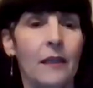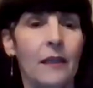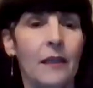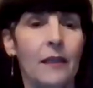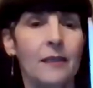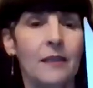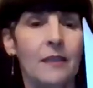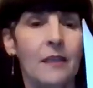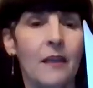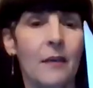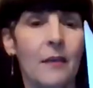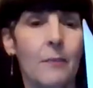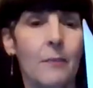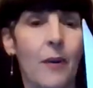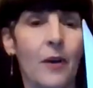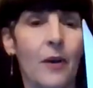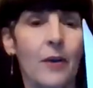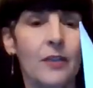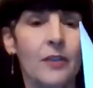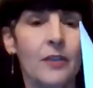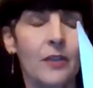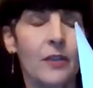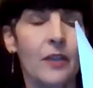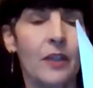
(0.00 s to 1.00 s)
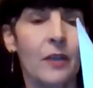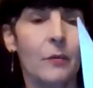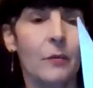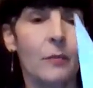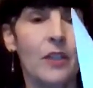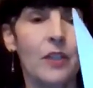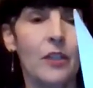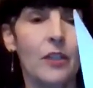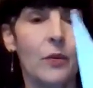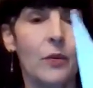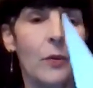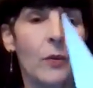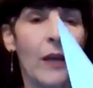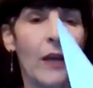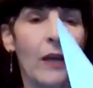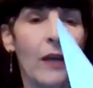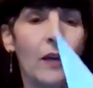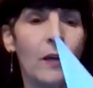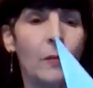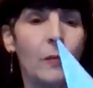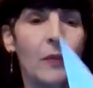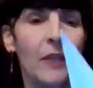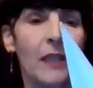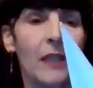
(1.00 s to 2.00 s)
And some parts are going to be
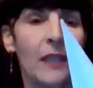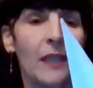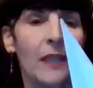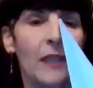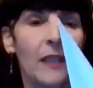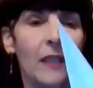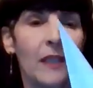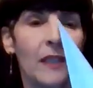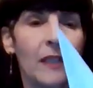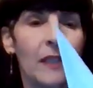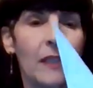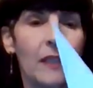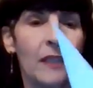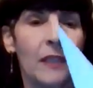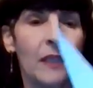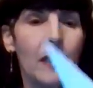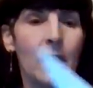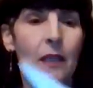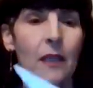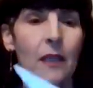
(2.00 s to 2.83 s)
square because